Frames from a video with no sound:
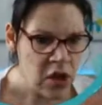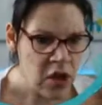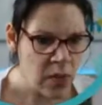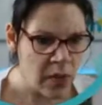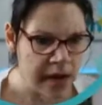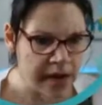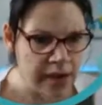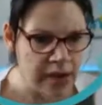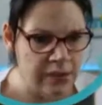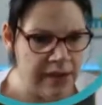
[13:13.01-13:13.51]

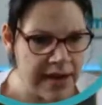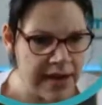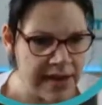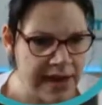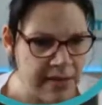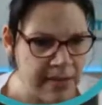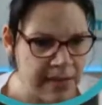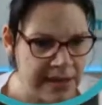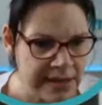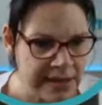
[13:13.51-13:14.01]
where I could really
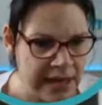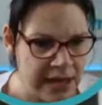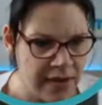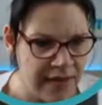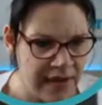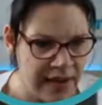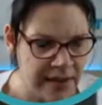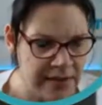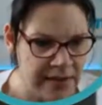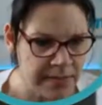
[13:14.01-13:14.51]
get my teeth
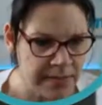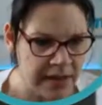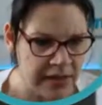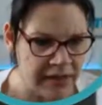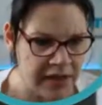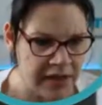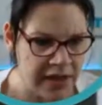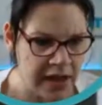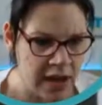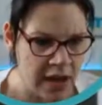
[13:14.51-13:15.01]
into my
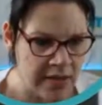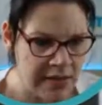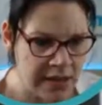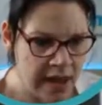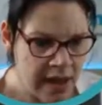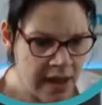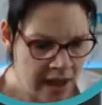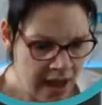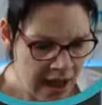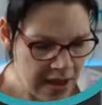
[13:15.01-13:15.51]
videos.
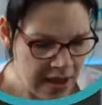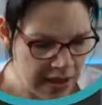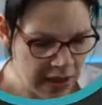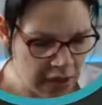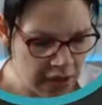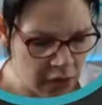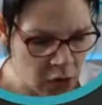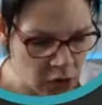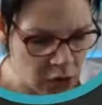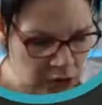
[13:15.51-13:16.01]
And then
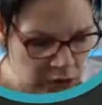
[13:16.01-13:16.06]
of course